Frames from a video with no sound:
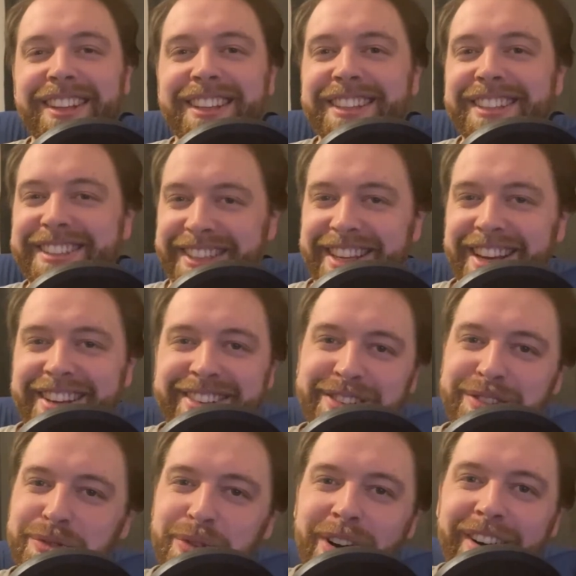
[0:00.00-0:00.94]

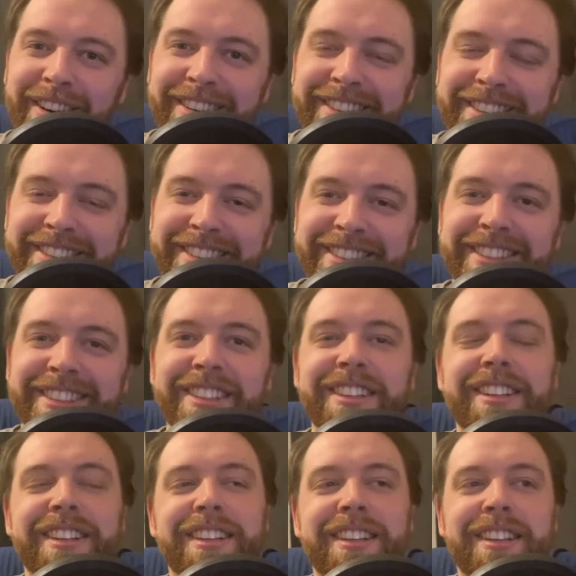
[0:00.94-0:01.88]
Guess what?
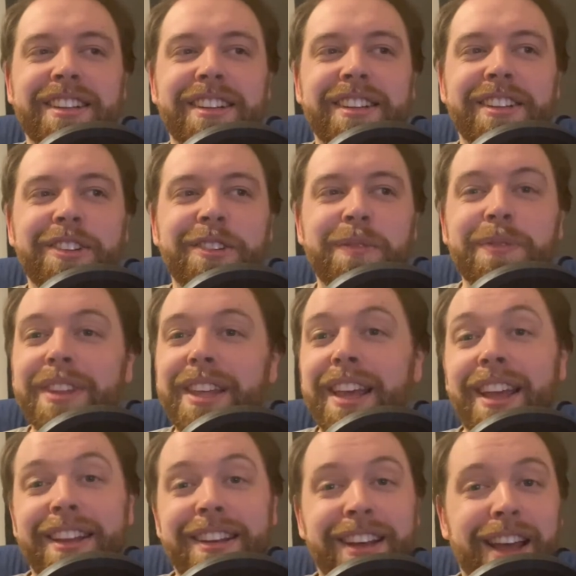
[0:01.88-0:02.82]

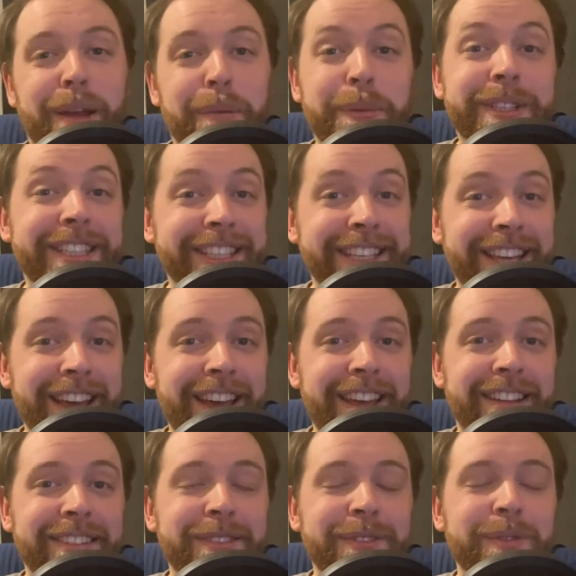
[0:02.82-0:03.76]
It happened
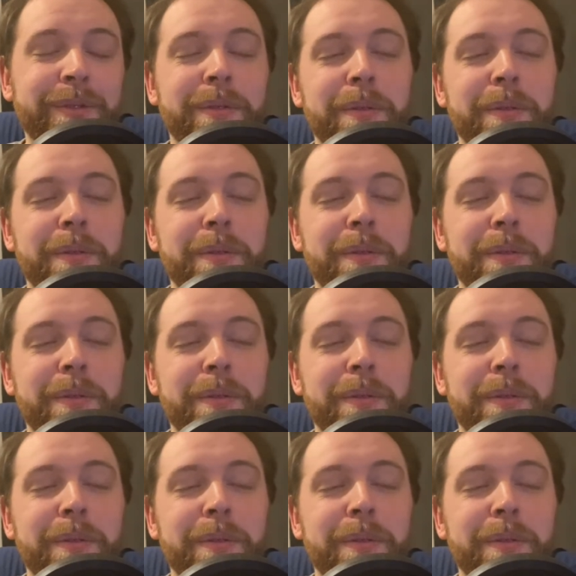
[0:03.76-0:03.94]
again,